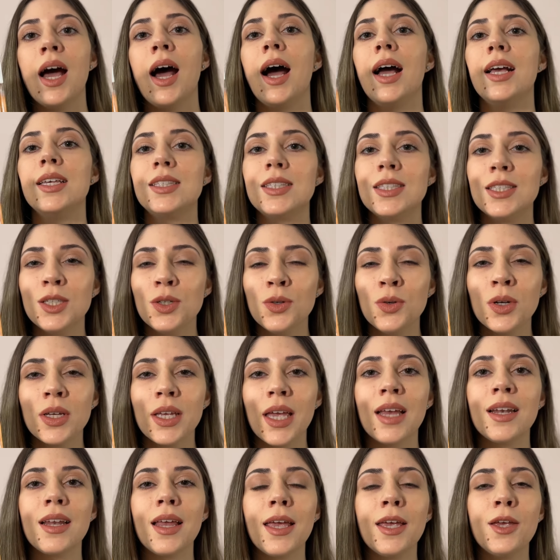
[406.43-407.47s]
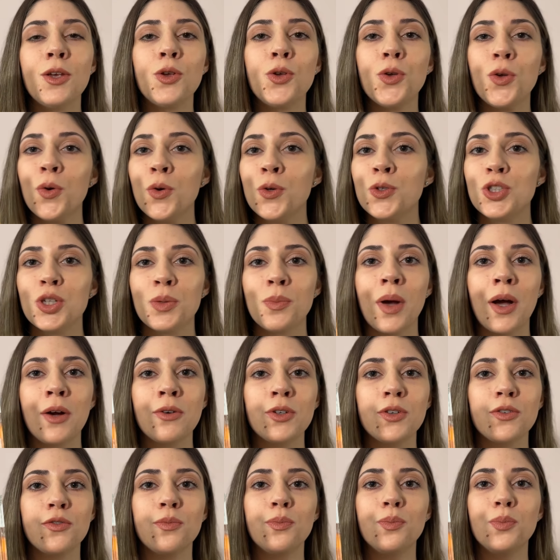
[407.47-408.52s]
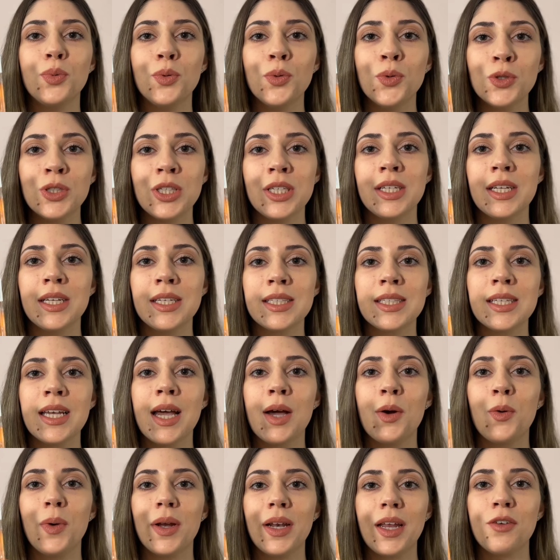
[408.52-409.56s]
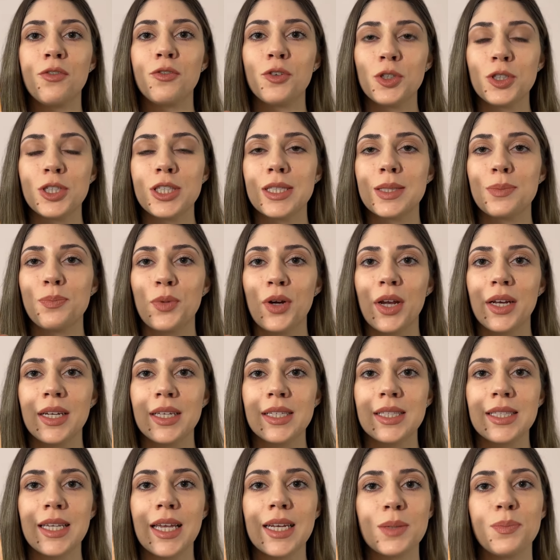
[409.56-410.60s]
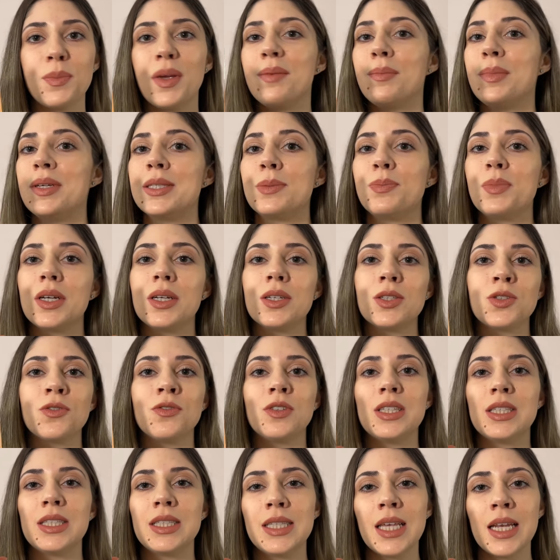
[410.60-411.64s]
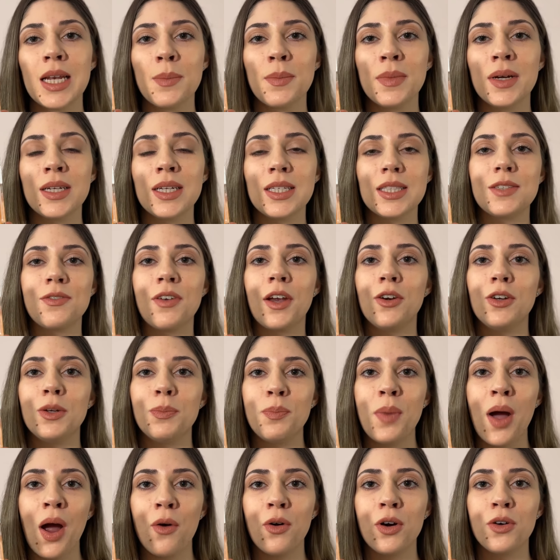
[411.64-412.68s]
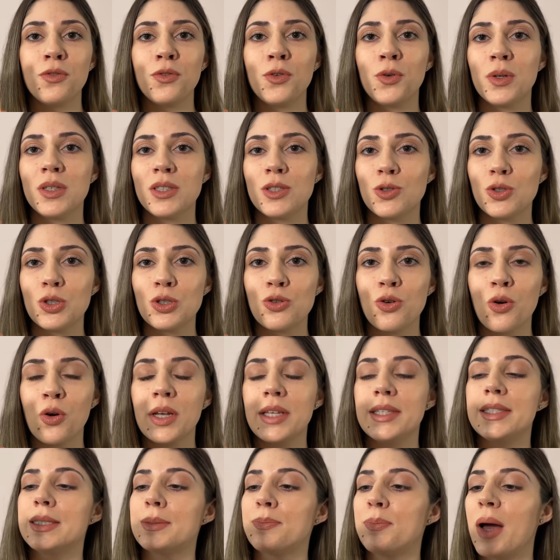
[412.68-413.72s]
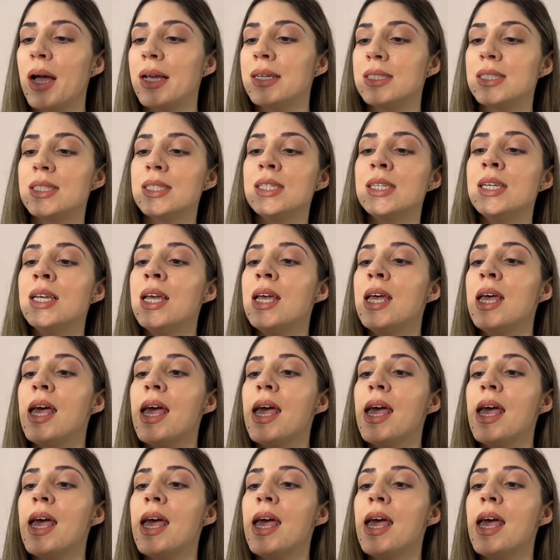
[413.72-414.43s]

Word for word: I still get a huge amount of booziness when I first spray the scent. Maybe it's because of the cinnamon, it's very powerful and strong and spicy.